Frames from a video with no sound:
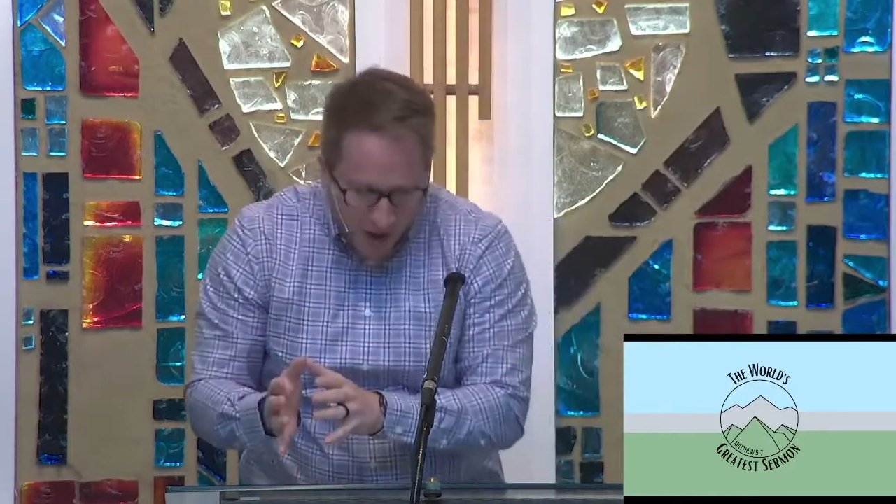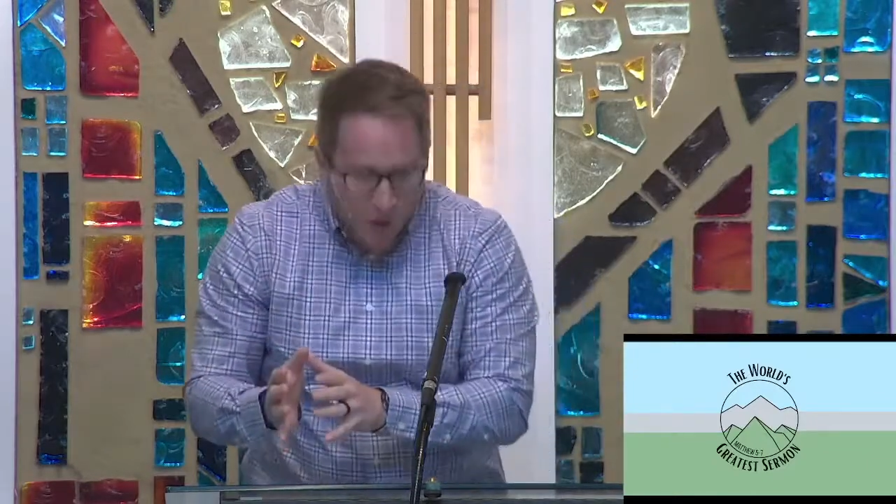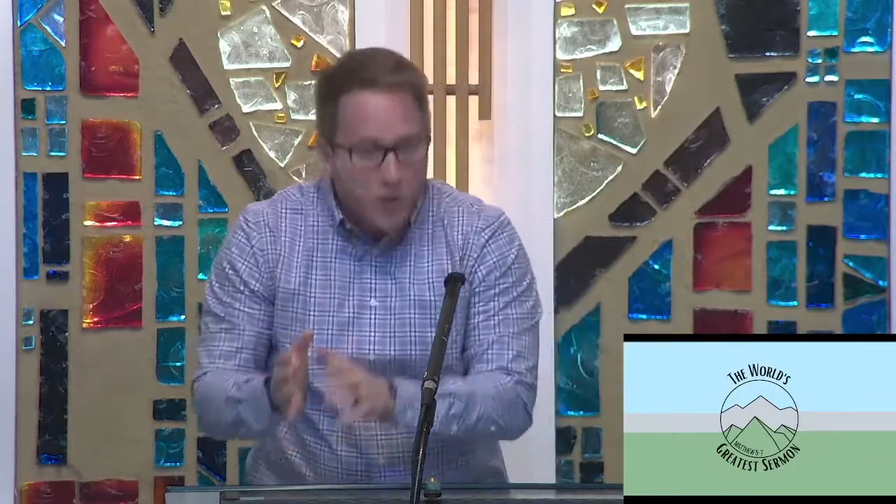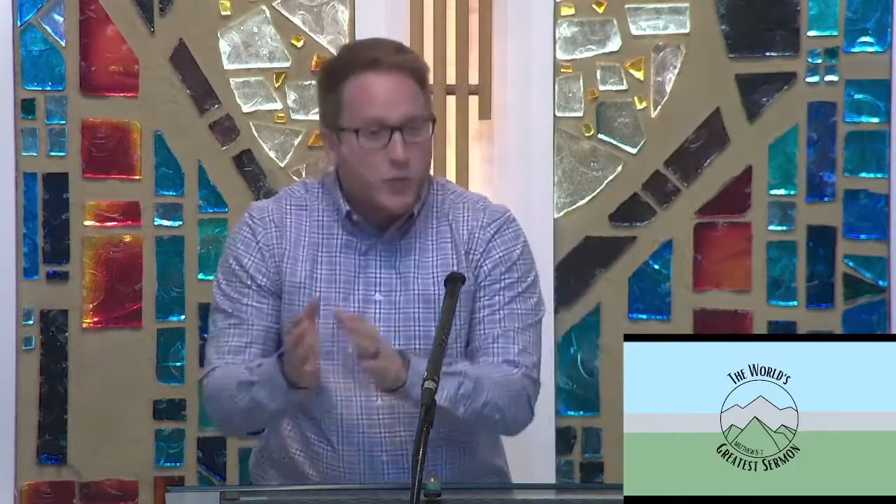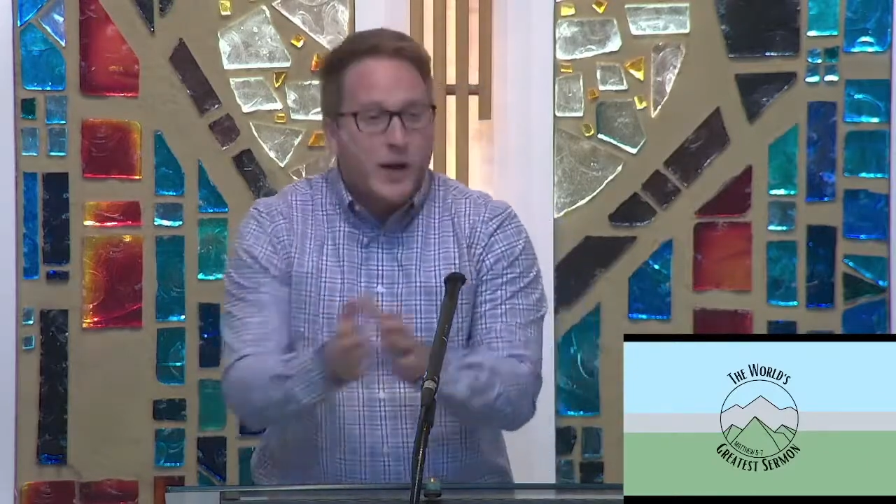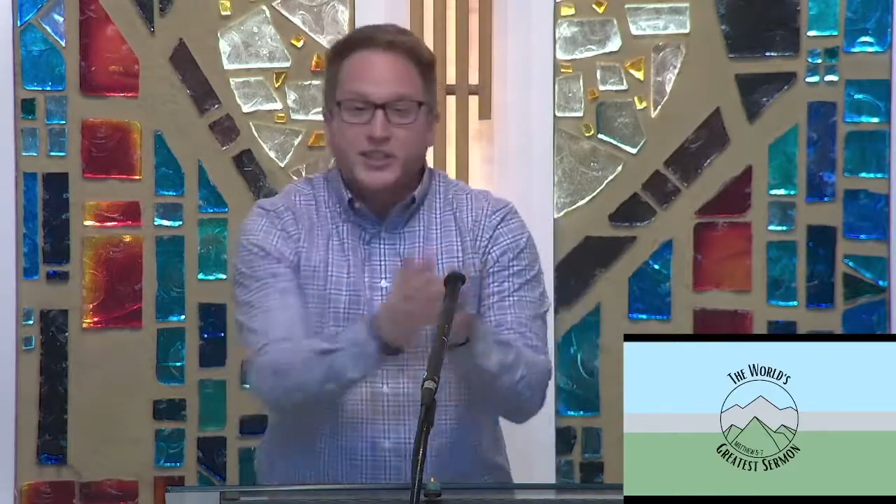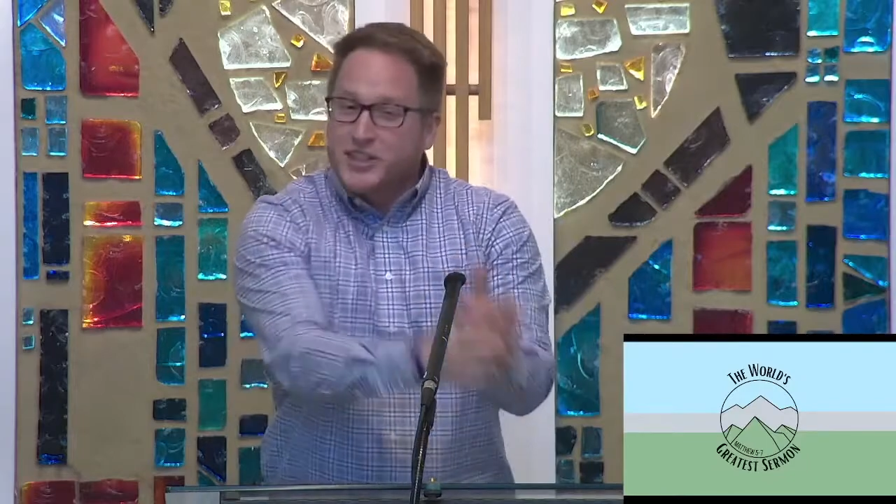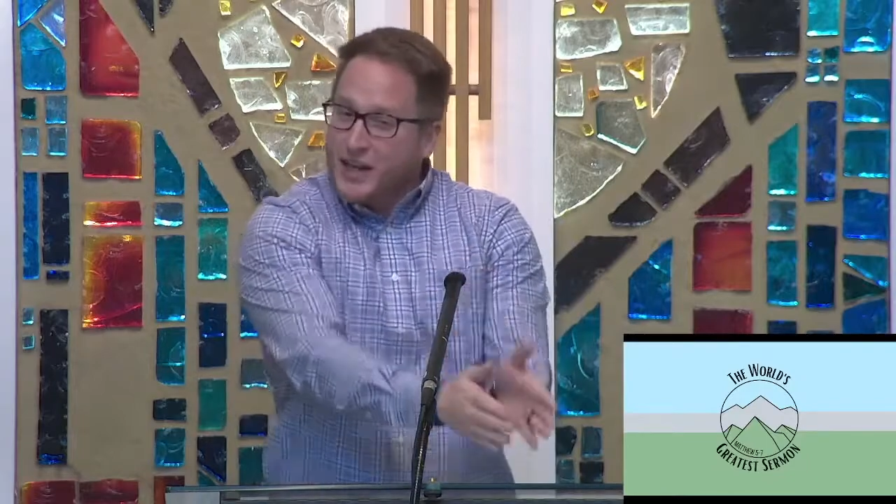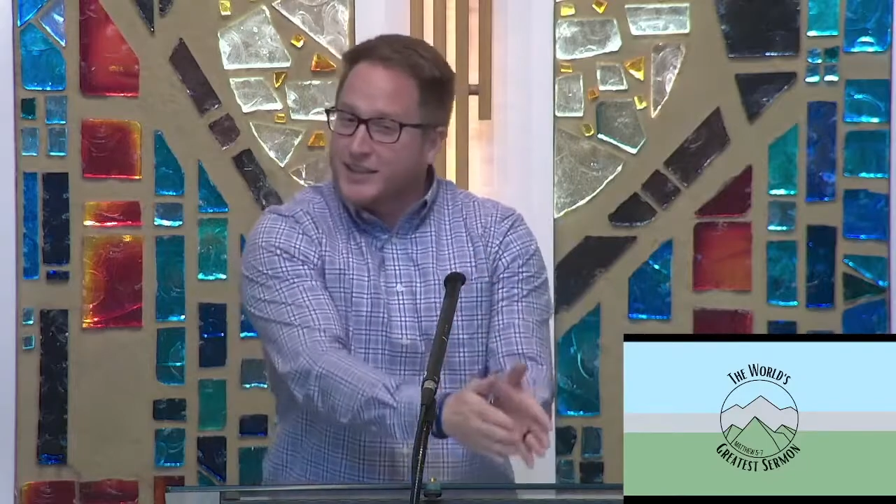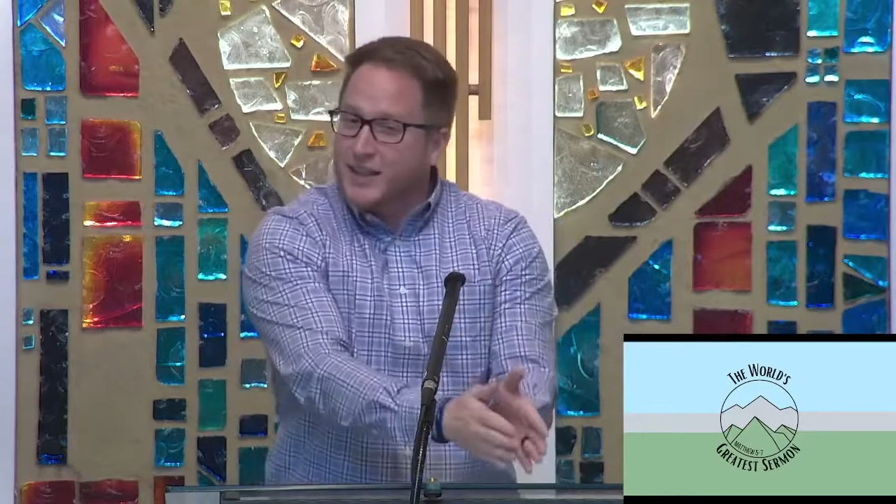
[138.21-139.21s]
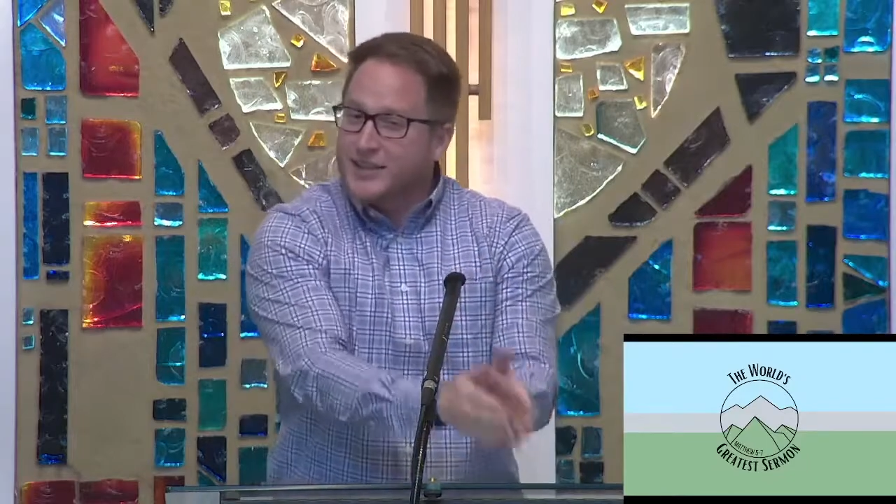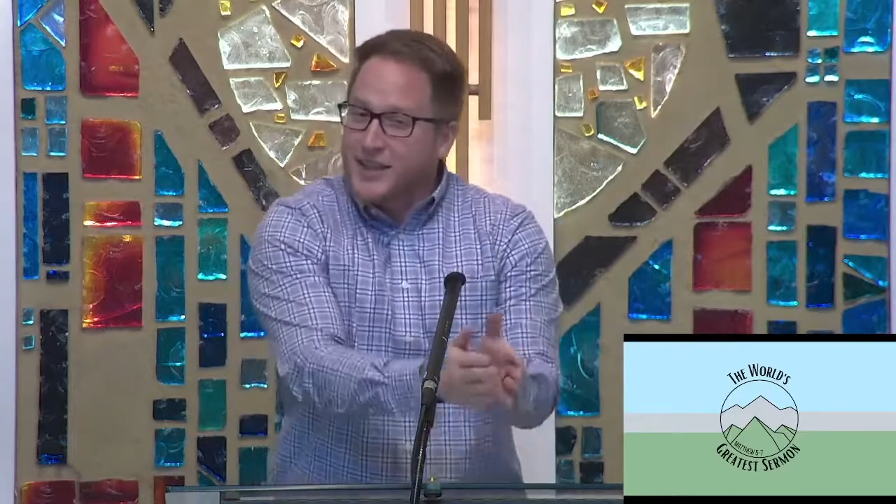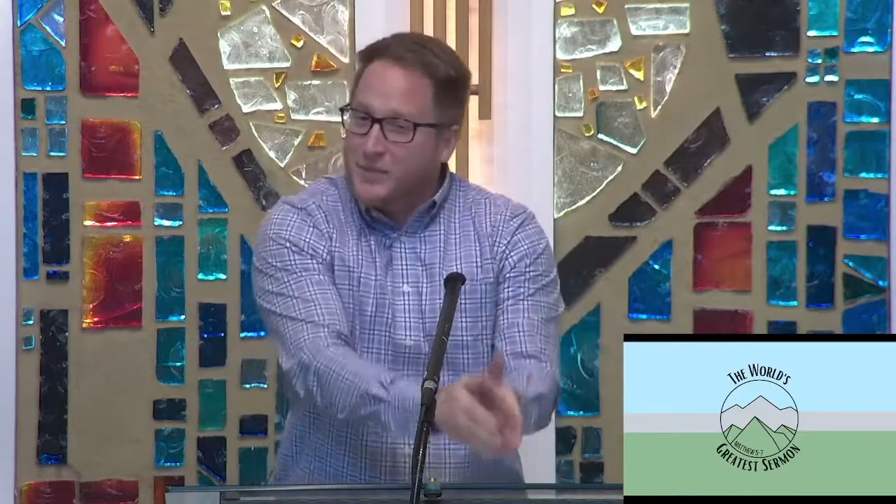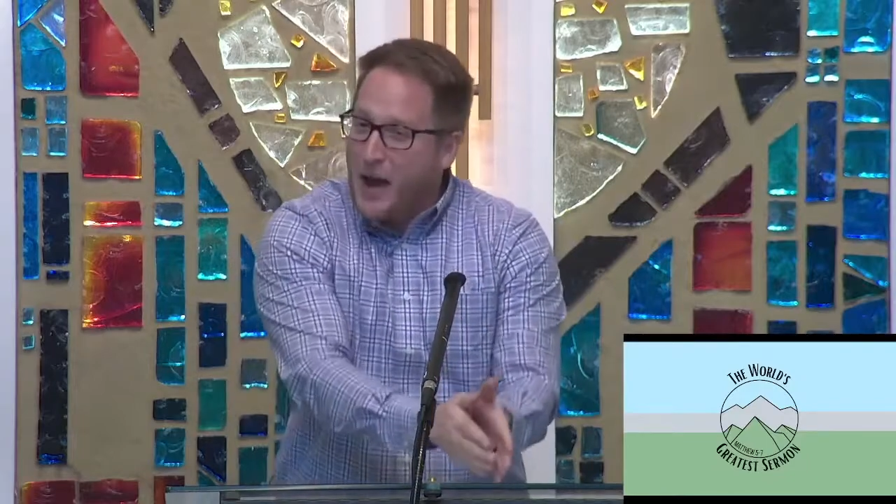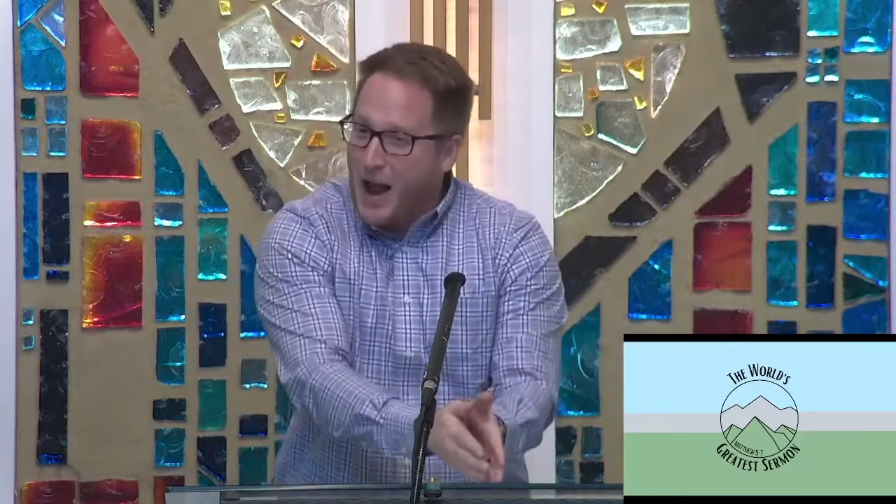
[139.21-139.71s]
with what Jesus and the
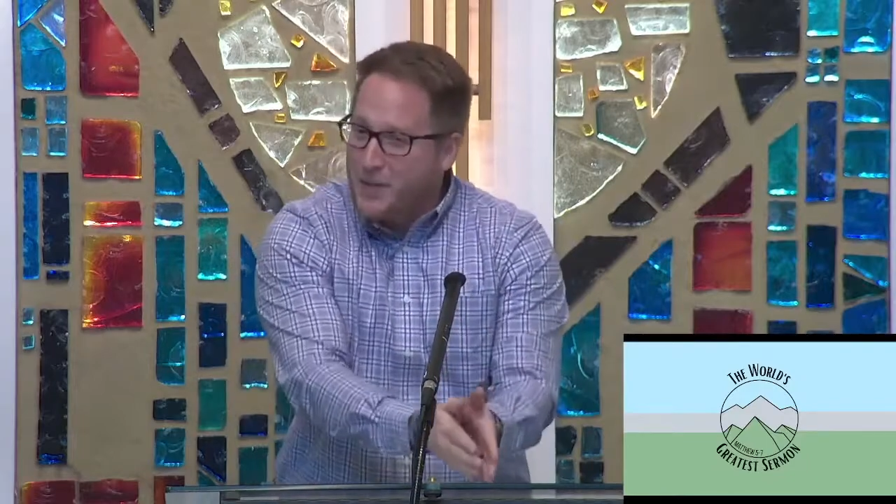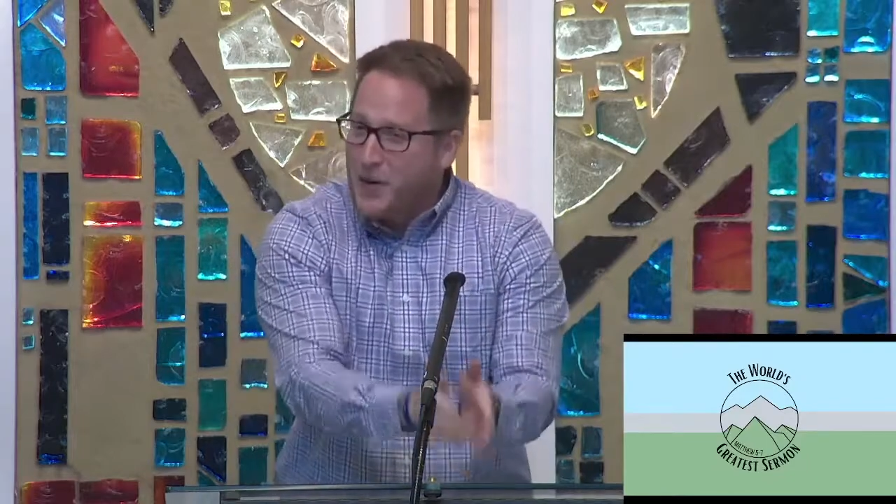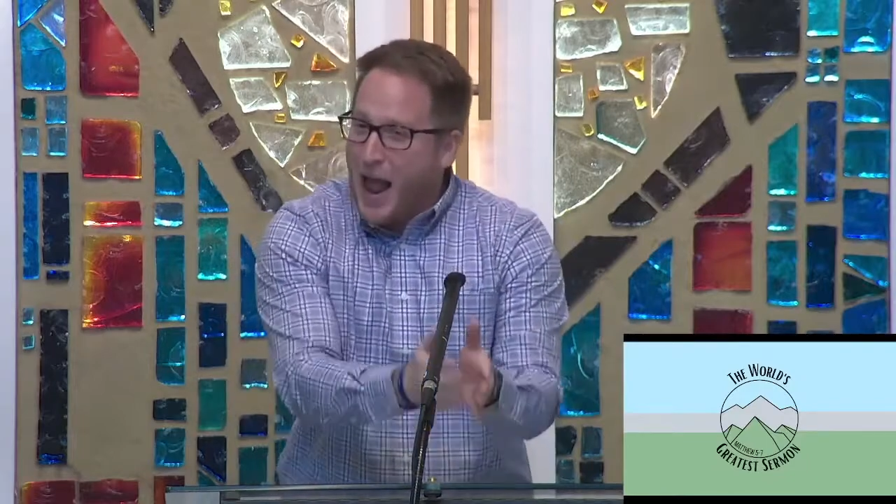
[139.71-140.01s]
Bible